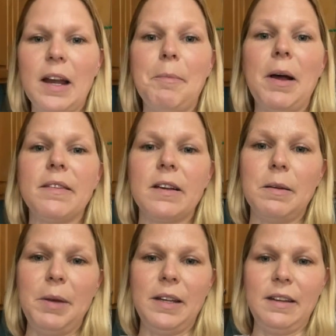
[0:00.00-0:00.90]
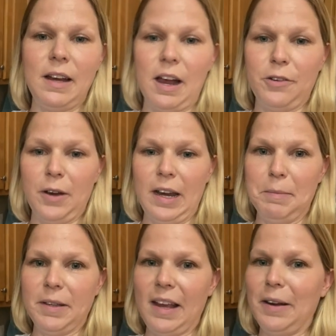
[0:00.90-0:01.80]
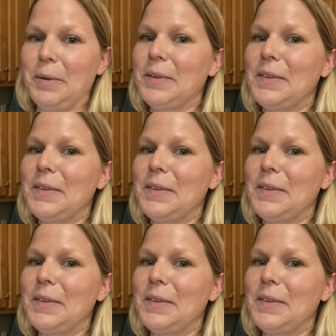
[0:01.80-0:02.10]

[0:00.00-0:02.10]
and I'm also going to be dehydrating potatoes.